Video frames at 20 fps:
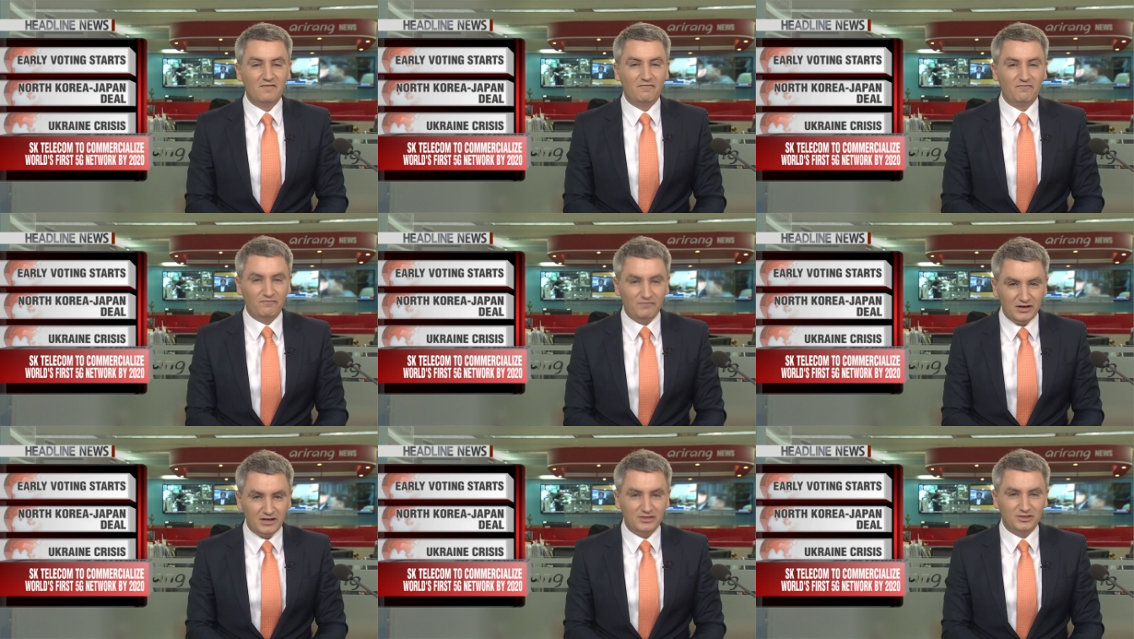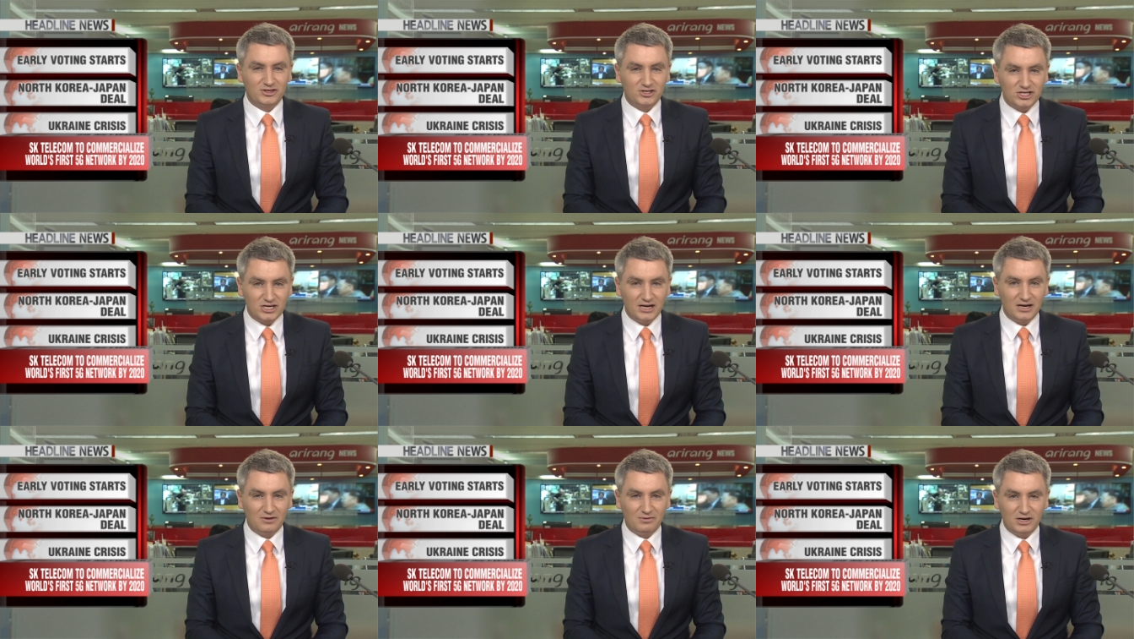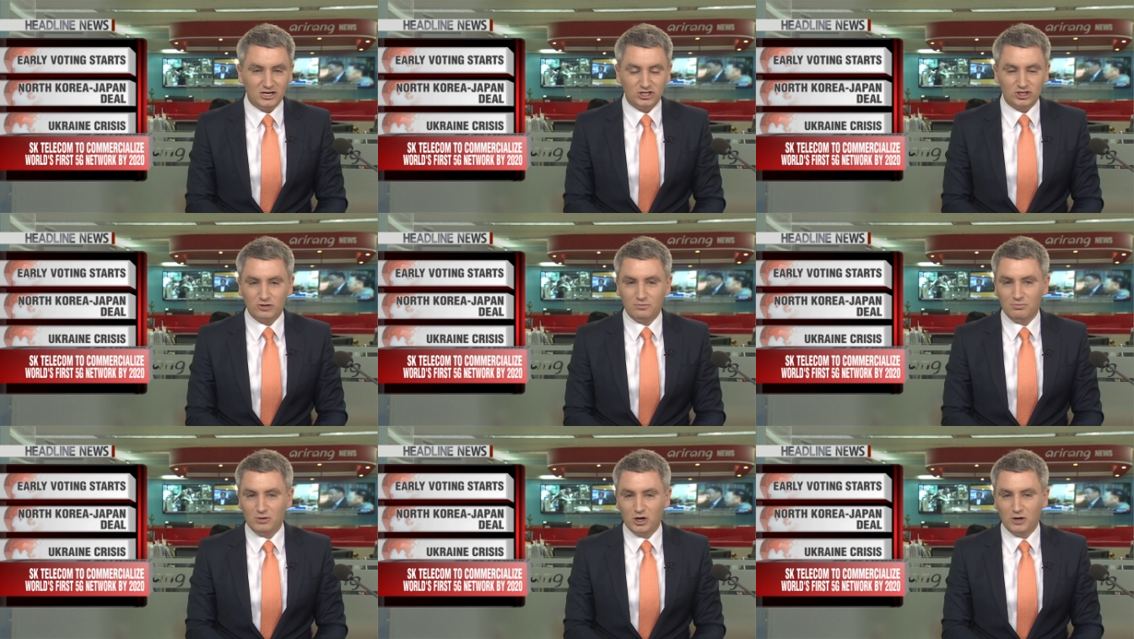
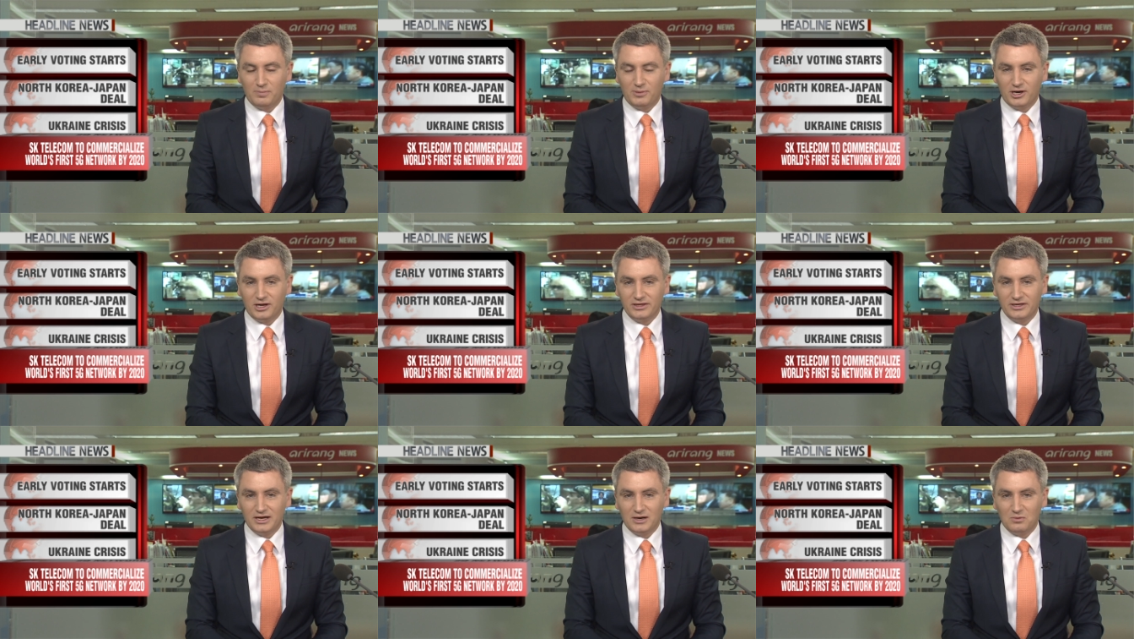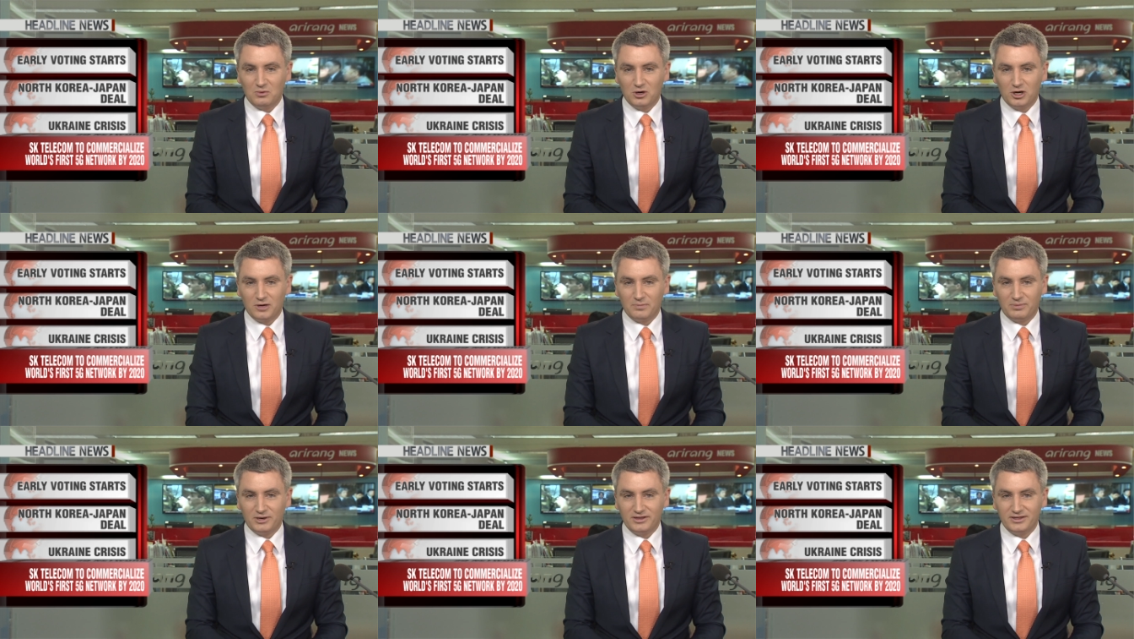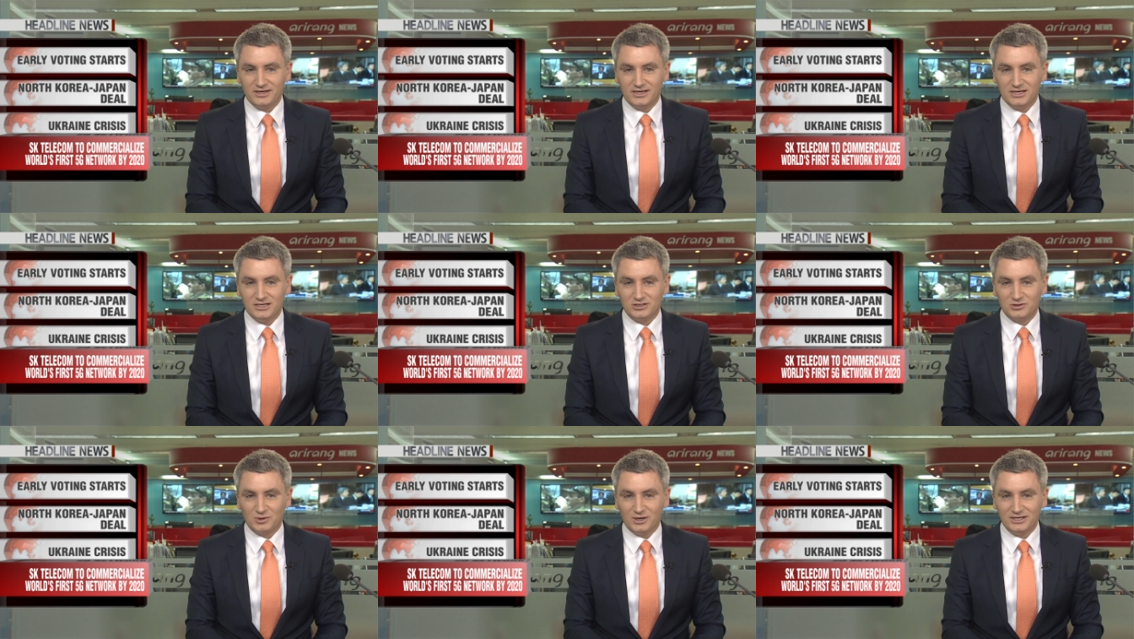fifth-generation mobile network by the
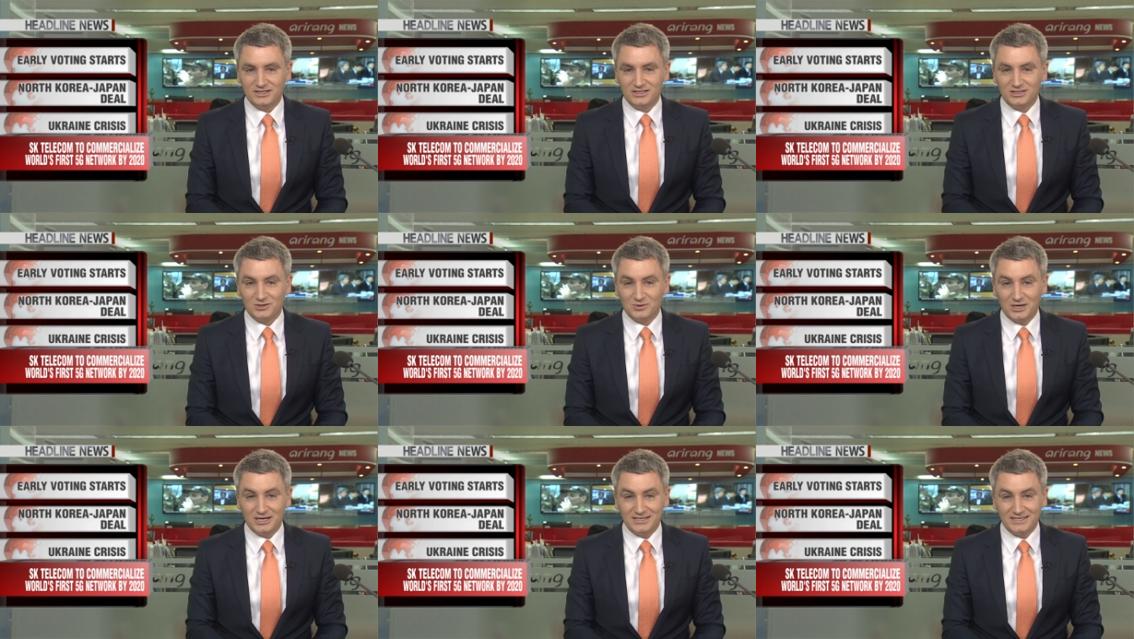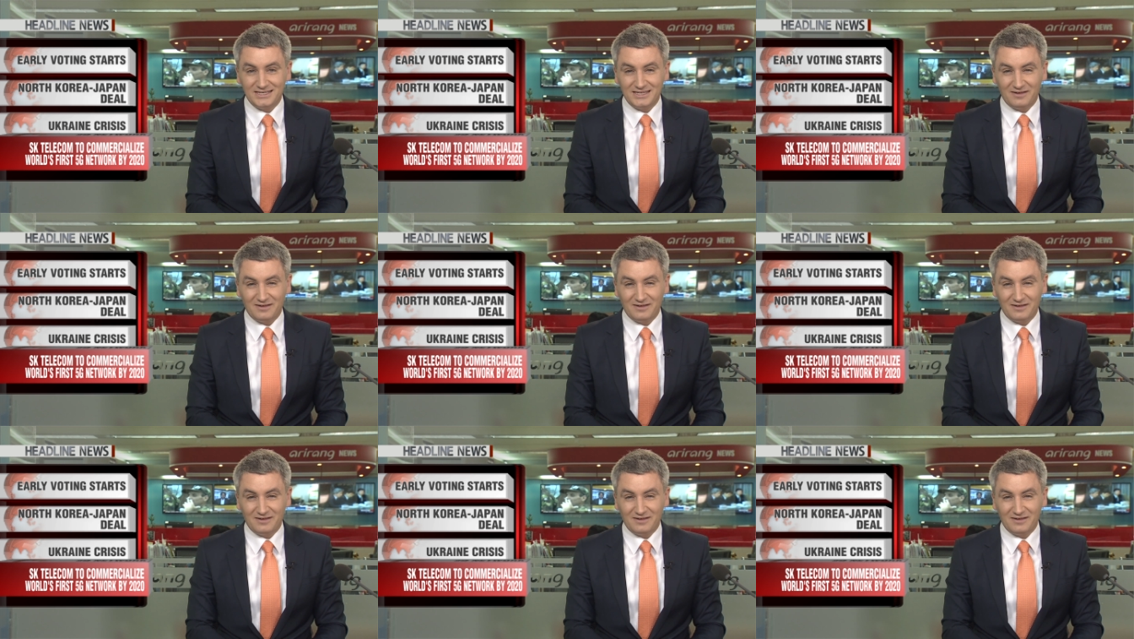year twenty twenty.